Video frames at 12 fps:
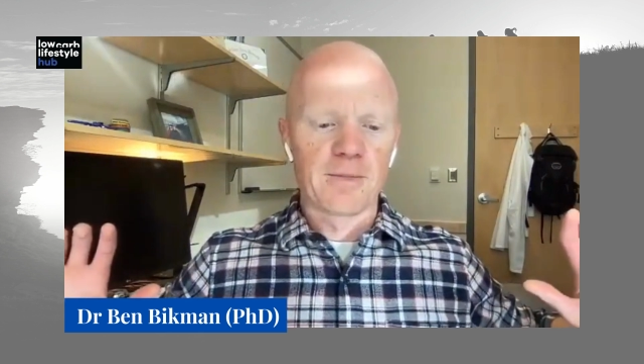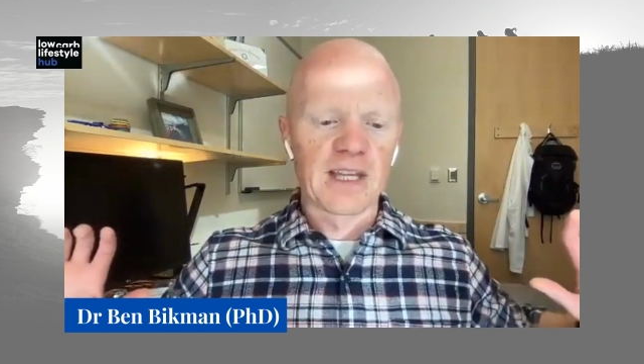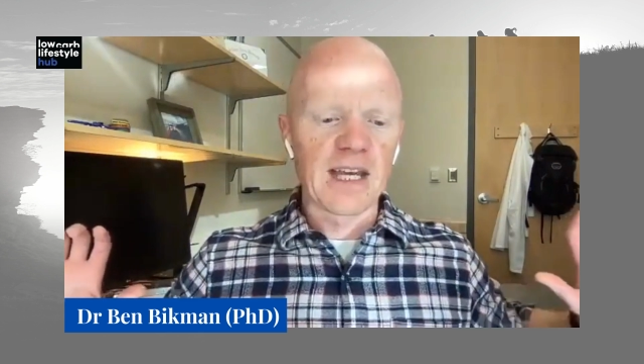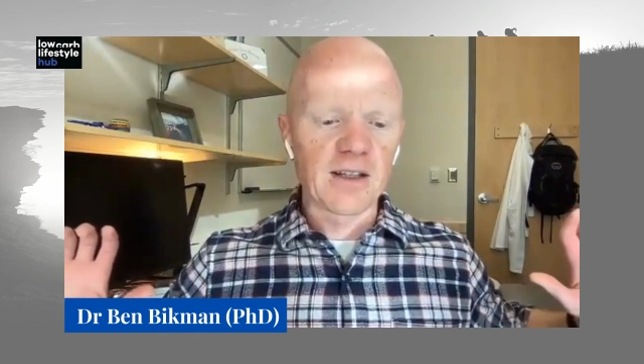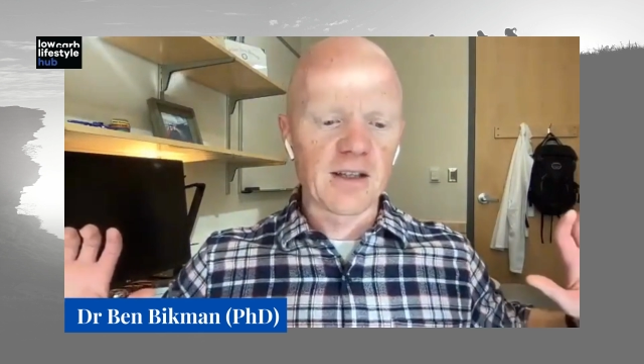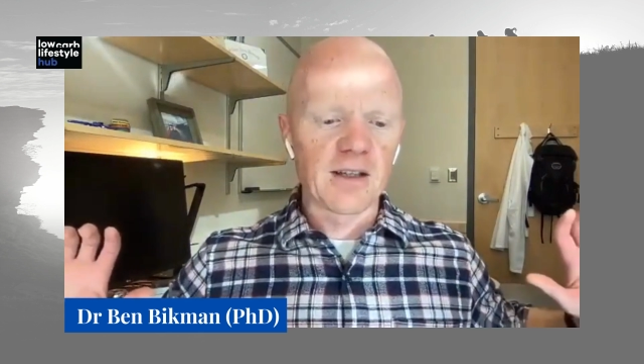
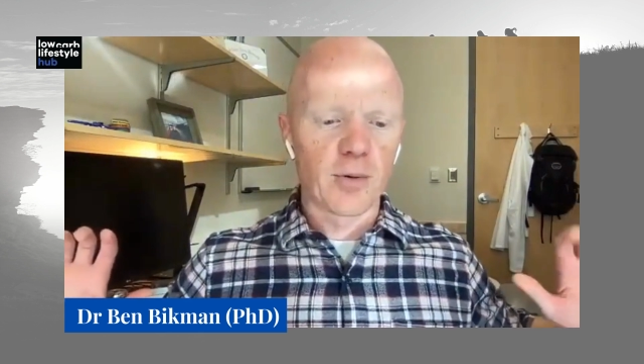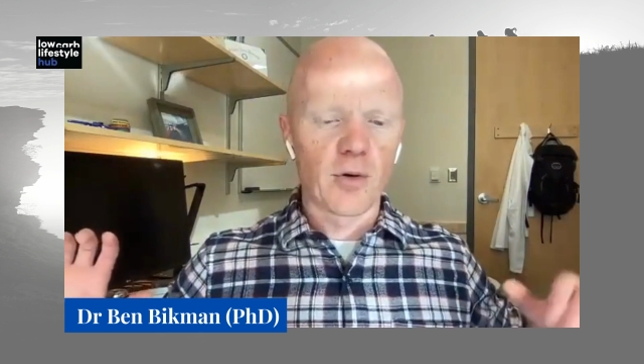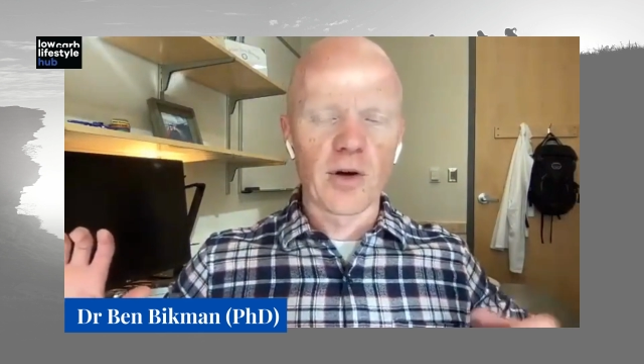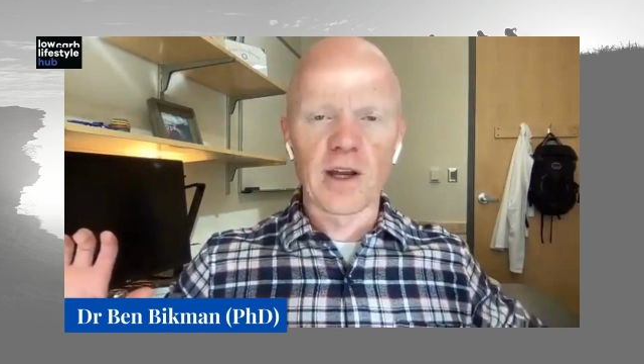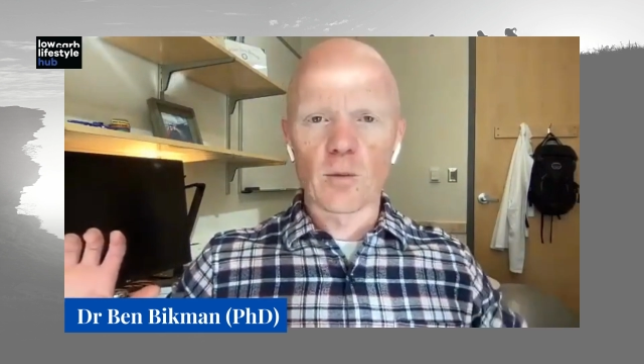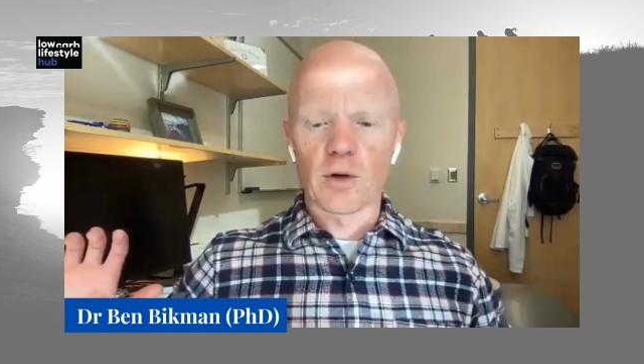get to the
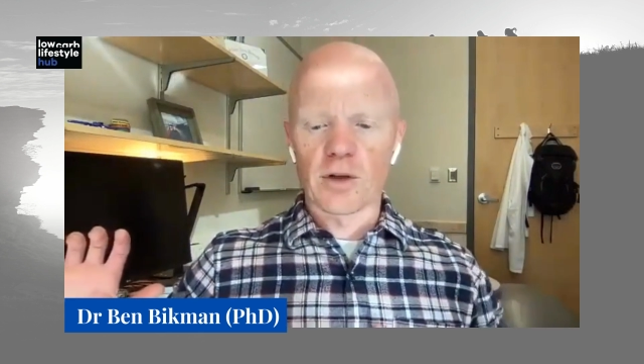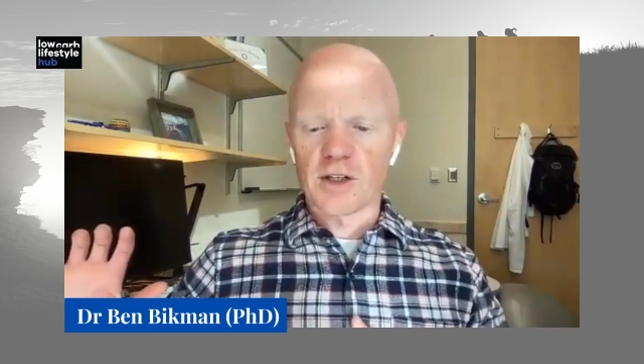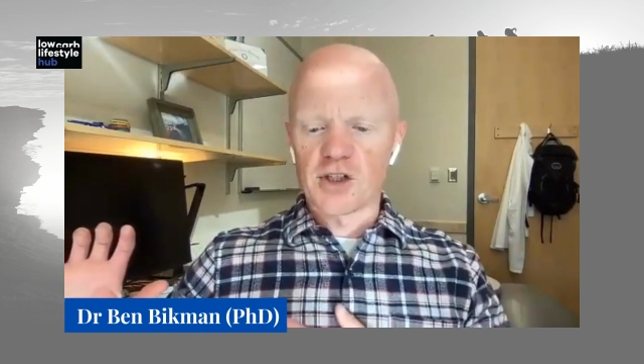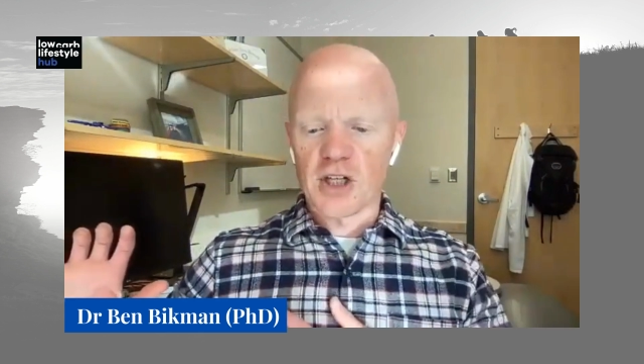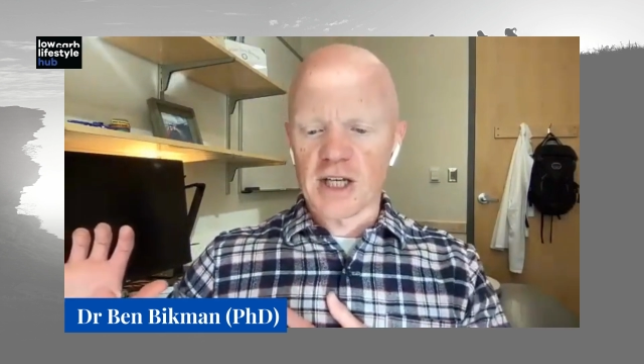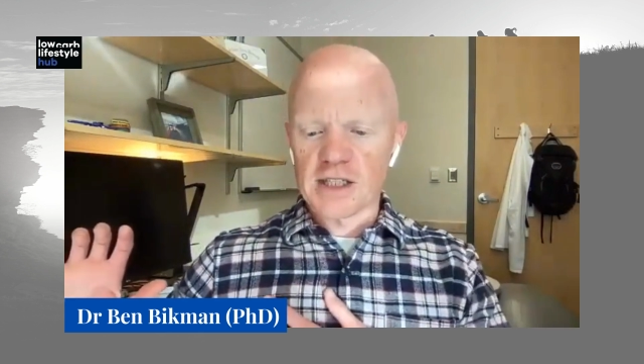point where the
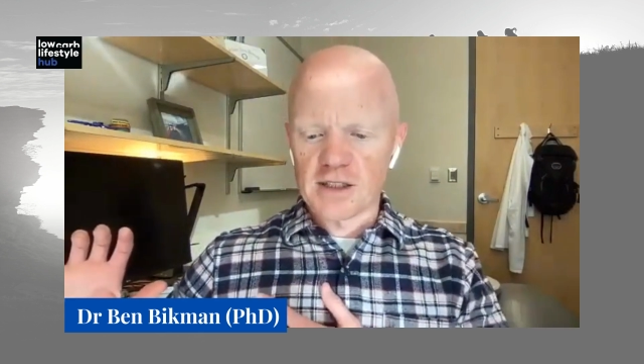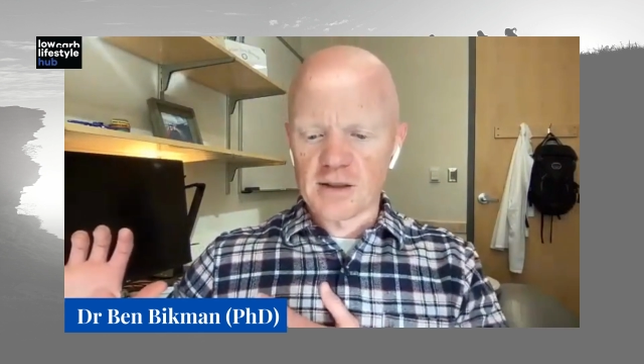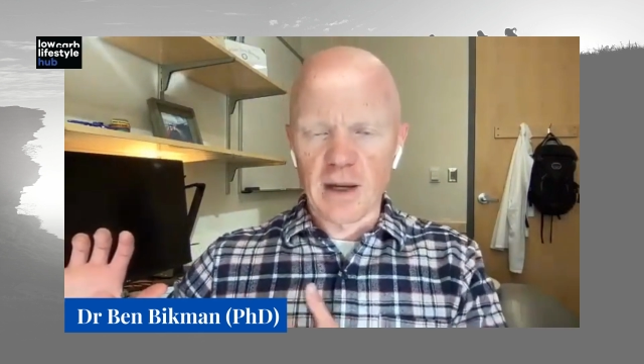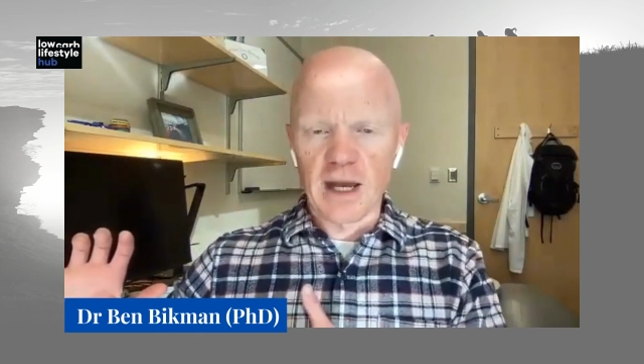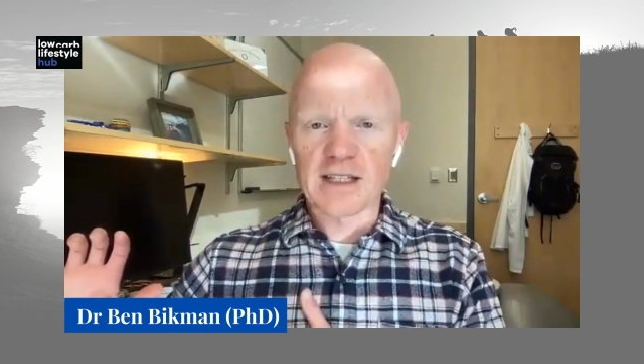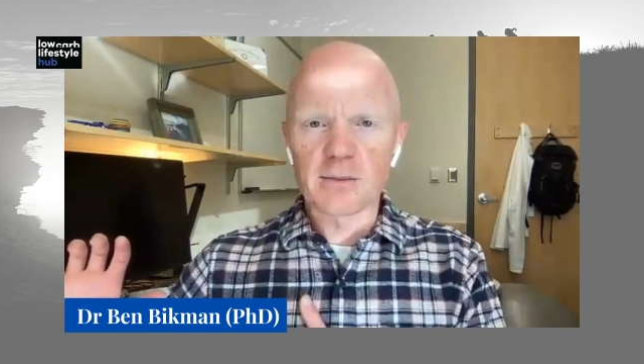chest is
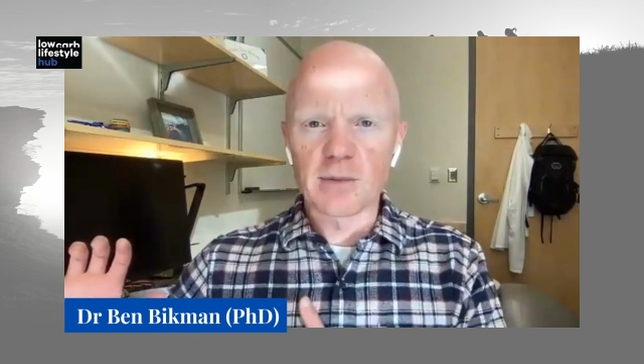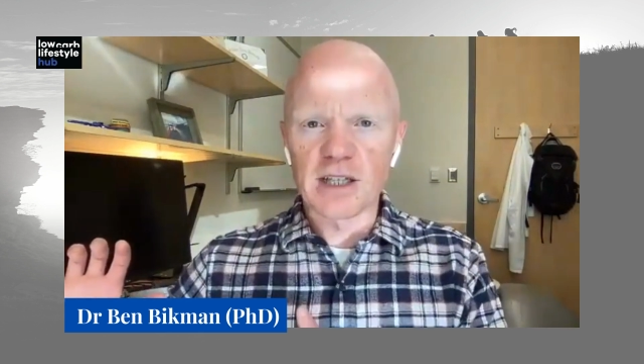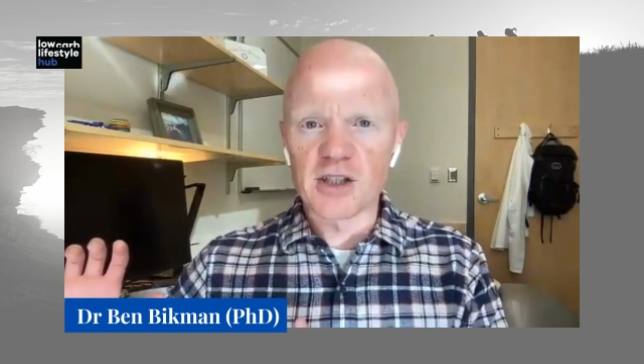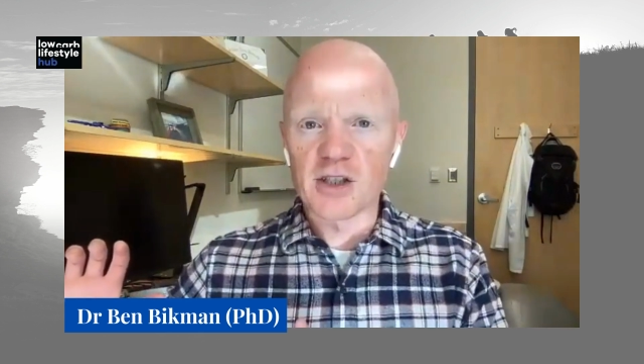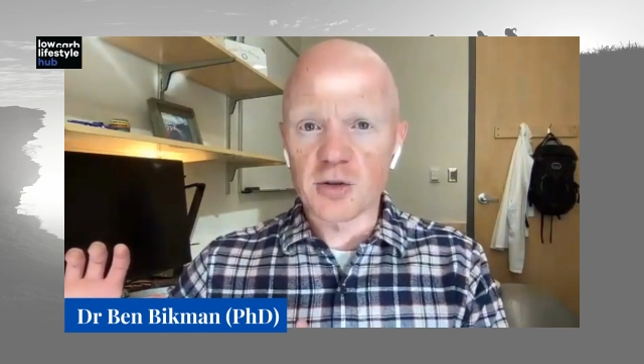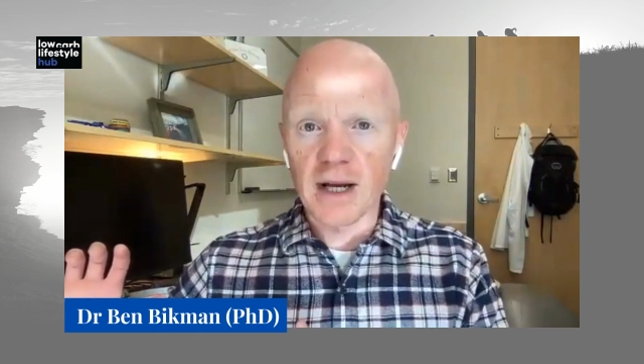
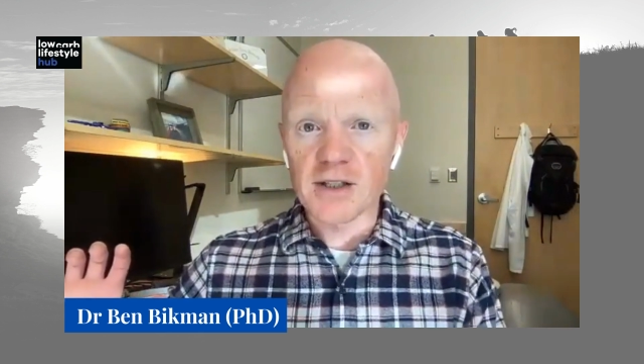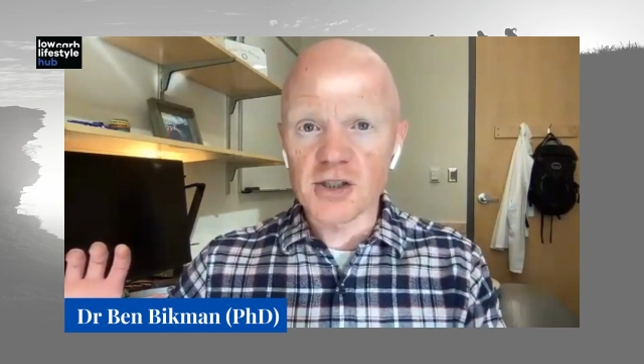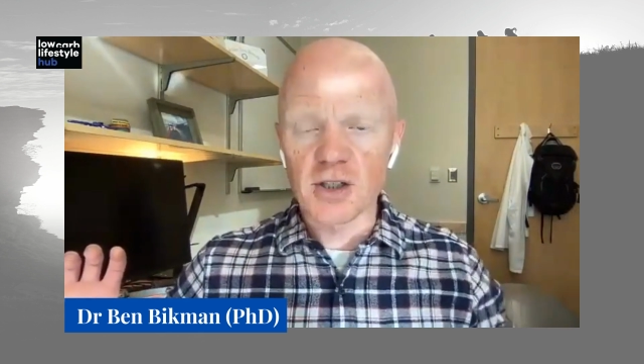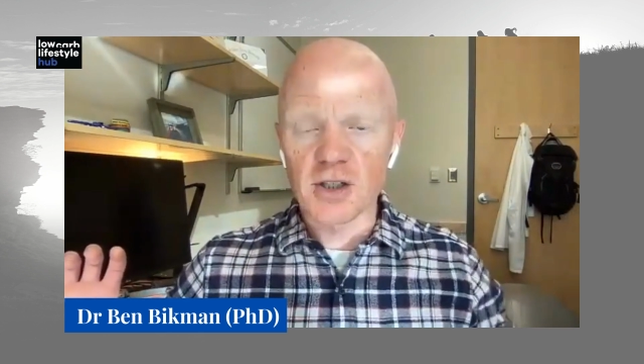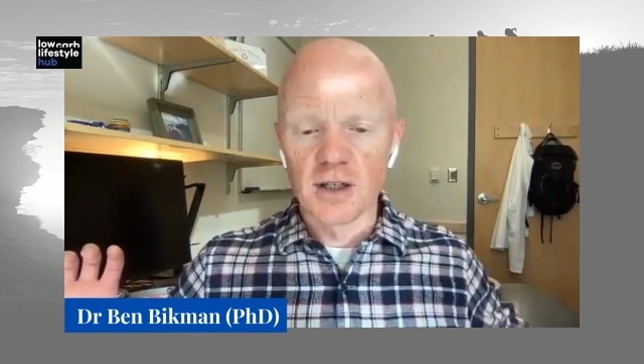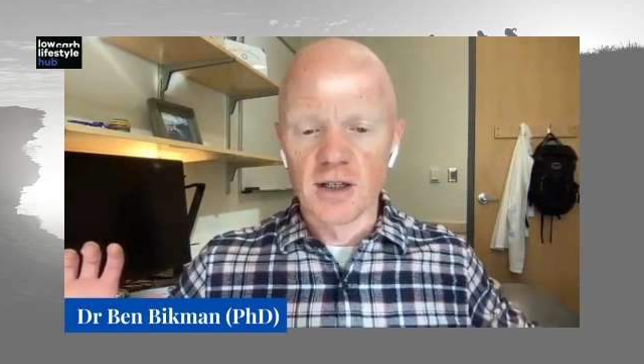maximally
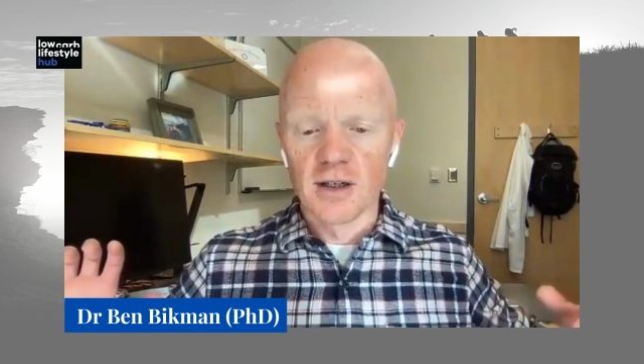stretched,